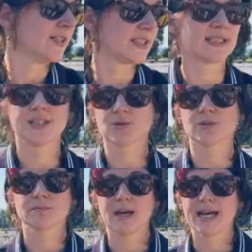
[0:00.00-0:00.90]
The decision
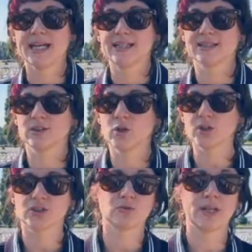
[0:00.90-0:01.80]
was made
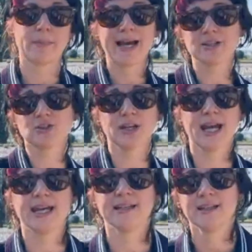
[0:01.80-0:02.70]
not to
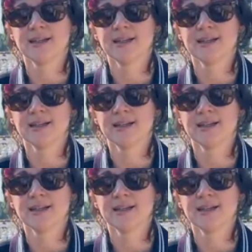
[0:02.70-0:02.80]
repatriate